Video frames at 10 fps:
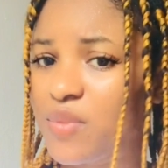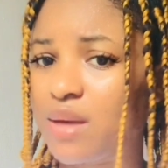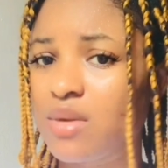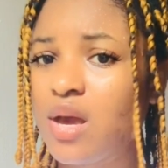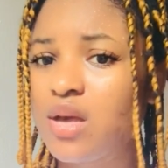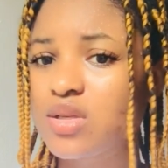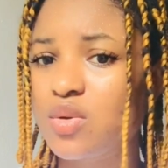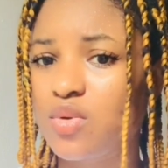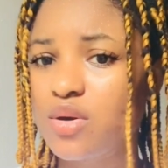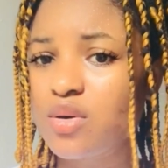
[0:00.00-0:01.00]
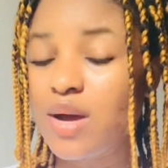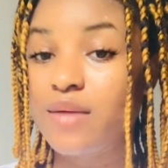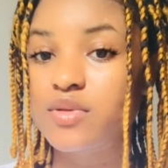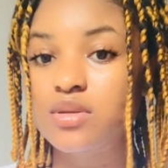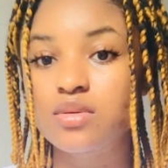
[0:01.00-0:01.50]
them. So what you
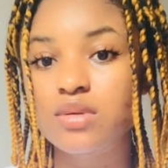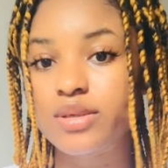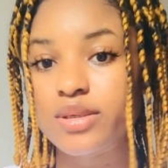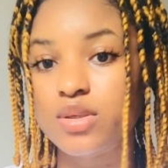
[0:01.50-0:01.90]
have to do is